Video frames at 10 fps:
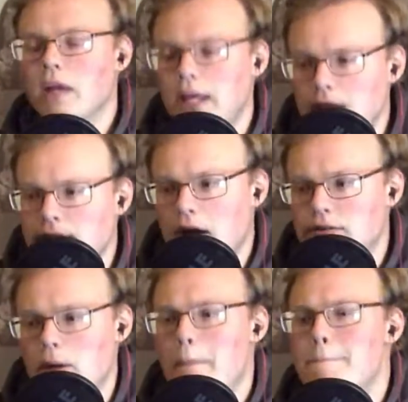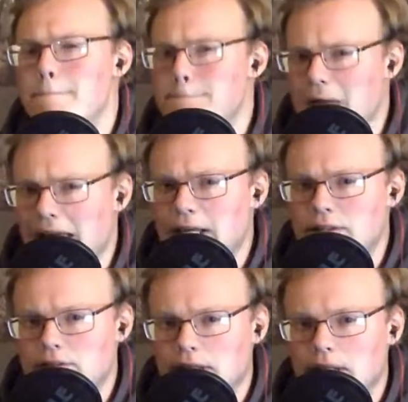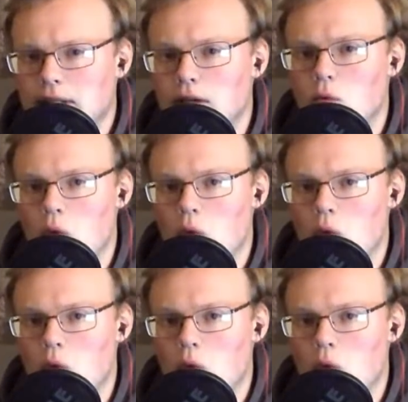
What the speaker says: he does amazingly